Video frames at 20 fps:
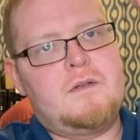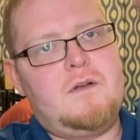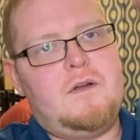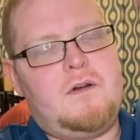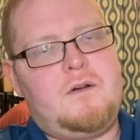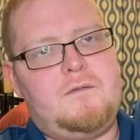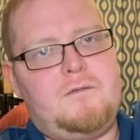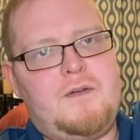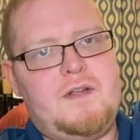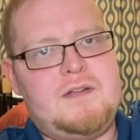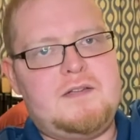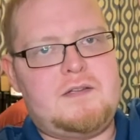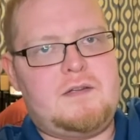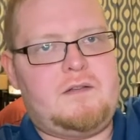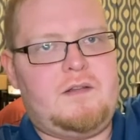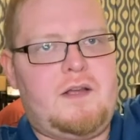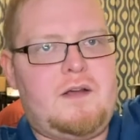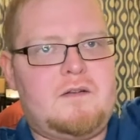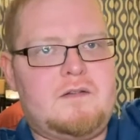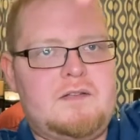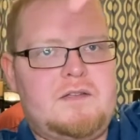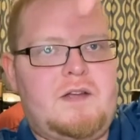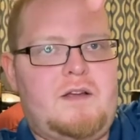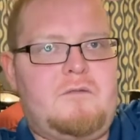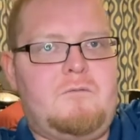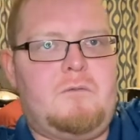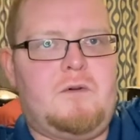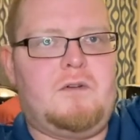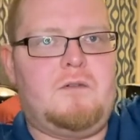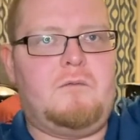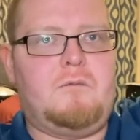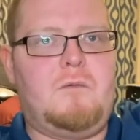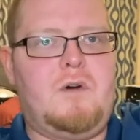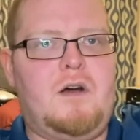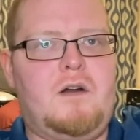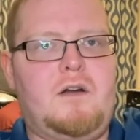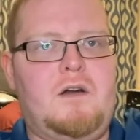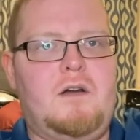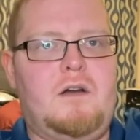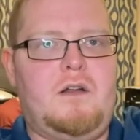are facing the outside where the
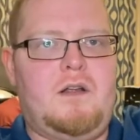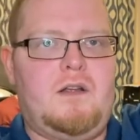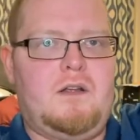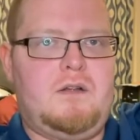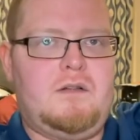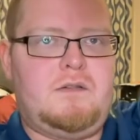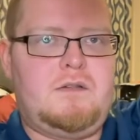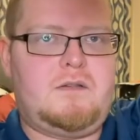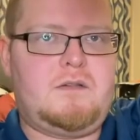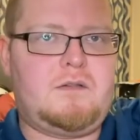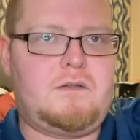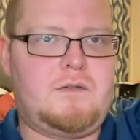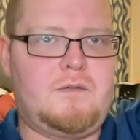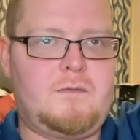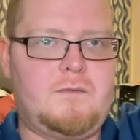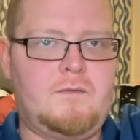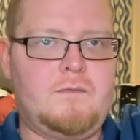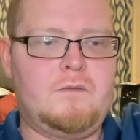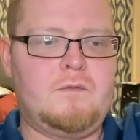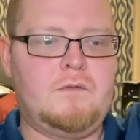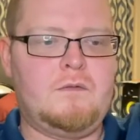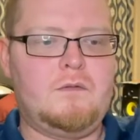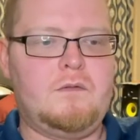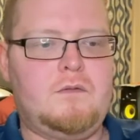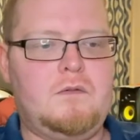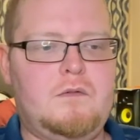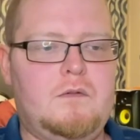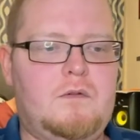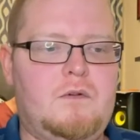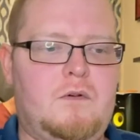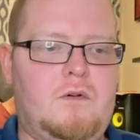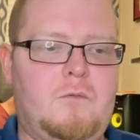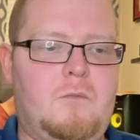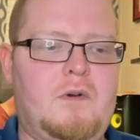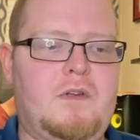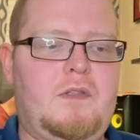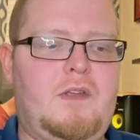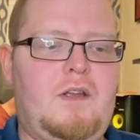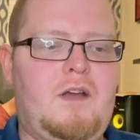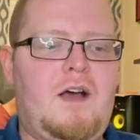water is, or
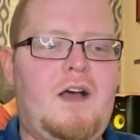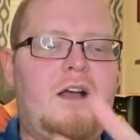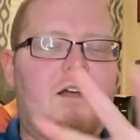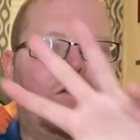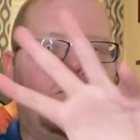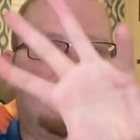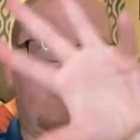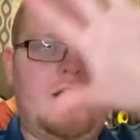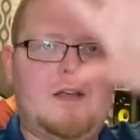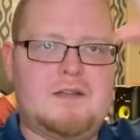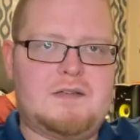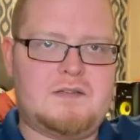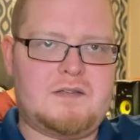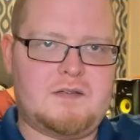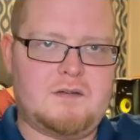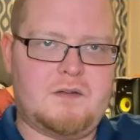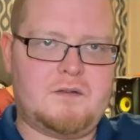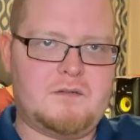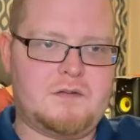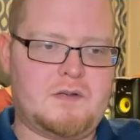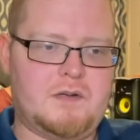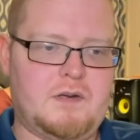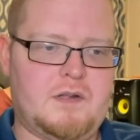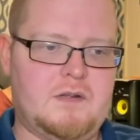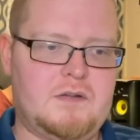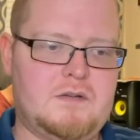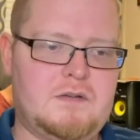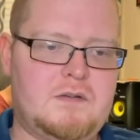where the aqueous solution is.